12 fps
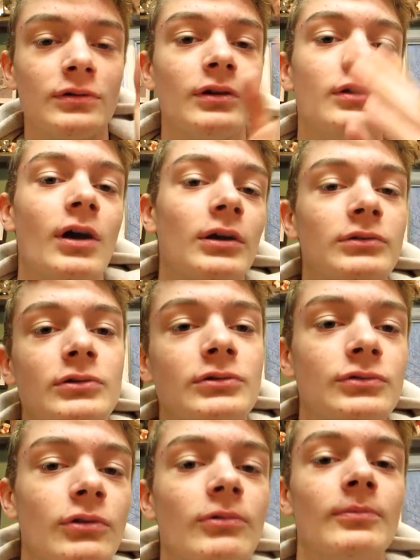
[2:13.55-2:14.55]
the doctor
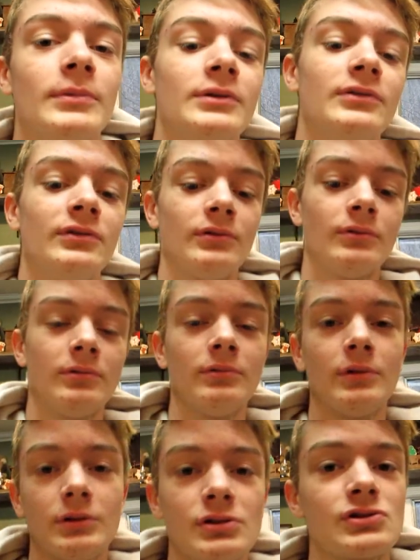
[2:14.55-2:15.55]
told me to
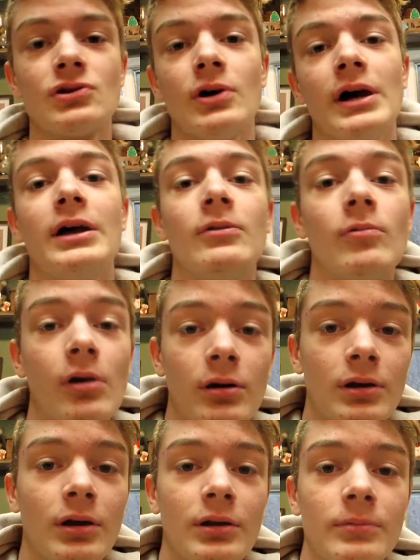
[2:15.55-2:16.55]
just go ahead and
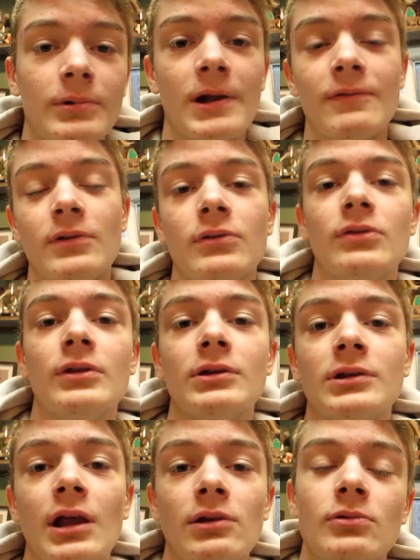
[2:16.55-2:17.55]
walk on it whenever you think
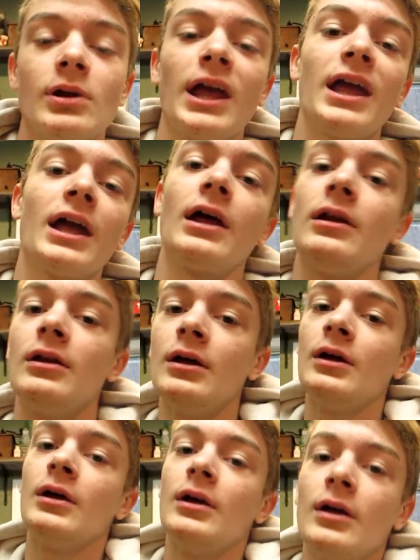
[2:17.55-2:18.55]
that you can.
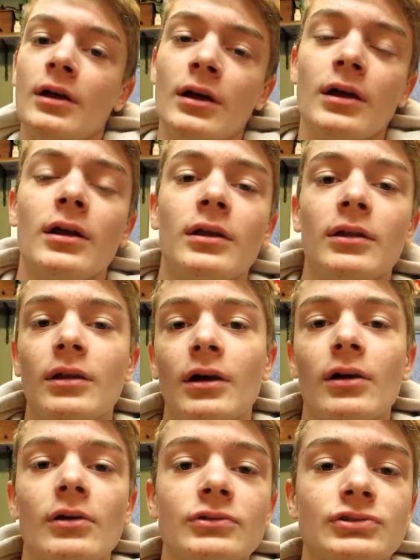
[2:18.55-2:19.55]
And
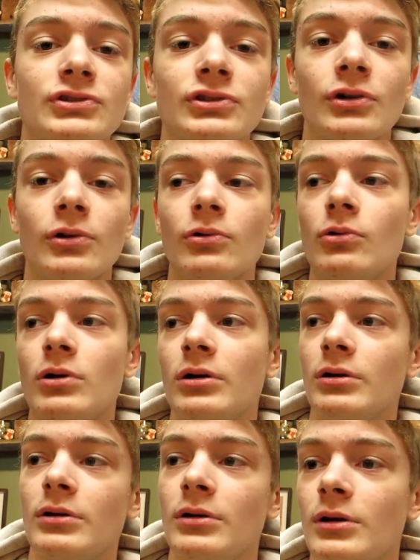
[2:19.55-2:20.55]
I also
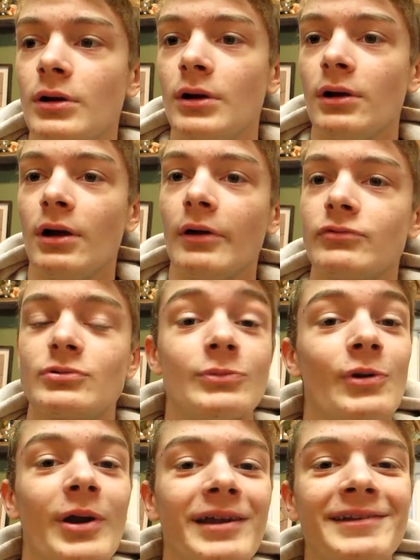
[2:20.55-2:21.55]
have some
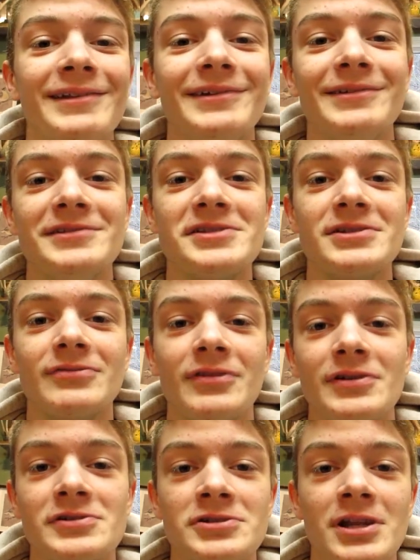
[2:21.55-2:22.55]
great news.
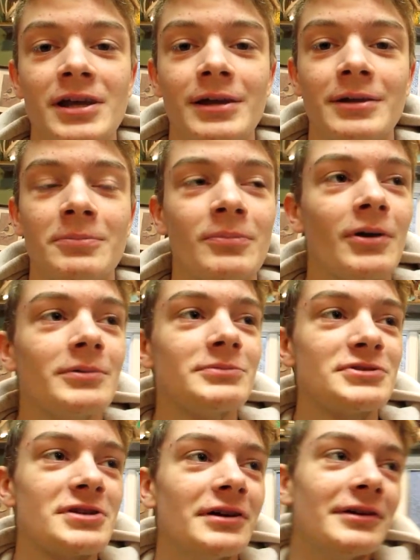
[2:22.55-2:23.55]
First day, Mom
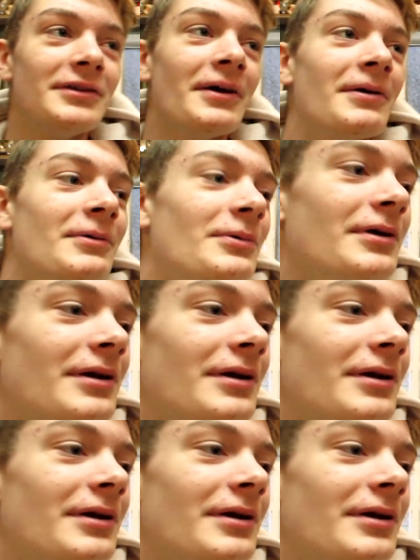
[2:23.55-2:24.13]
is going to tell you